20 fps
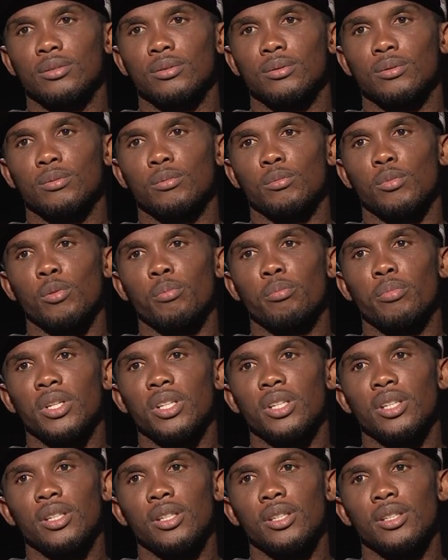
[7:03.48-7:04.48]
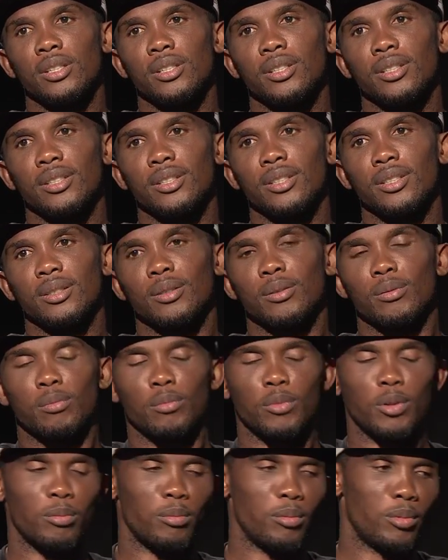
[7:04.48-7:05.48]
I love my country.
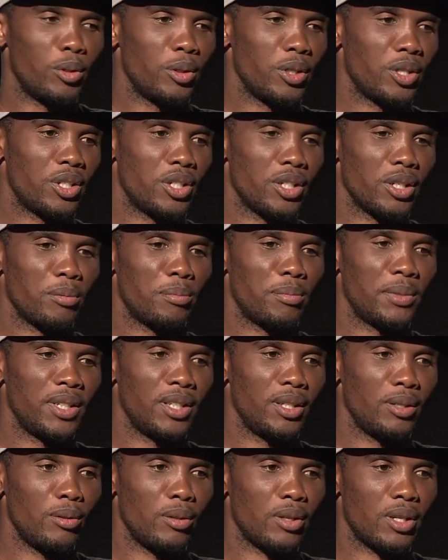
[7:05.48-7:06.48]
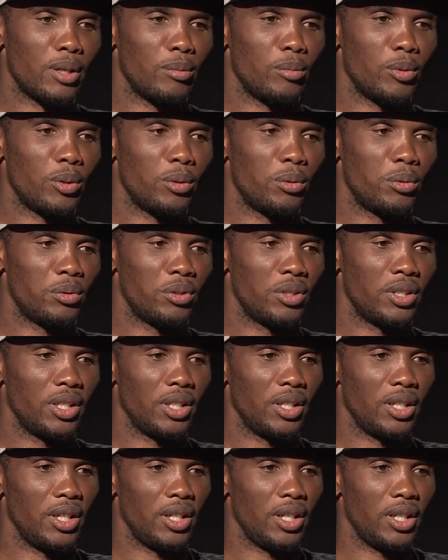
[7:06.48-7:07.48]
And I'll love it until my last day.
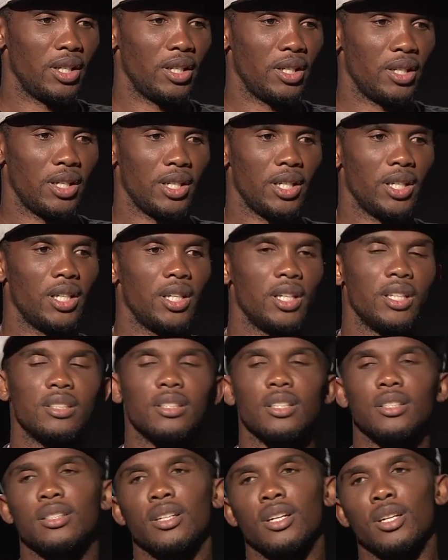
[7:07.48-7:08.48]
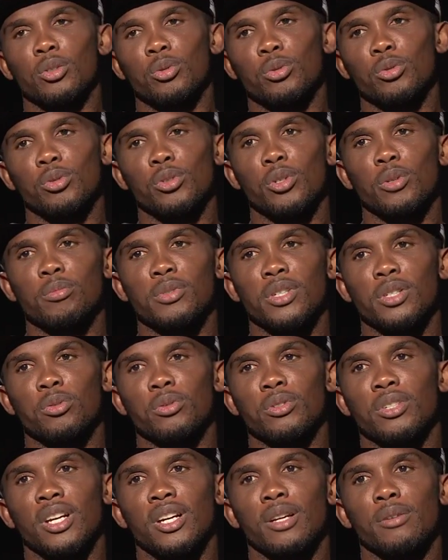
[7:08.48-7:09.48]
I will still love it once
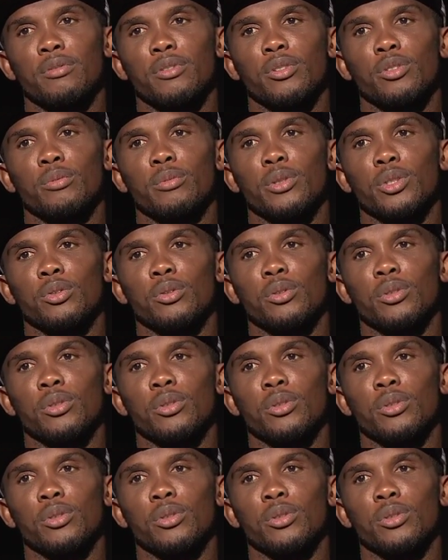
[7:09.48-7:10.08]
I'll be dead.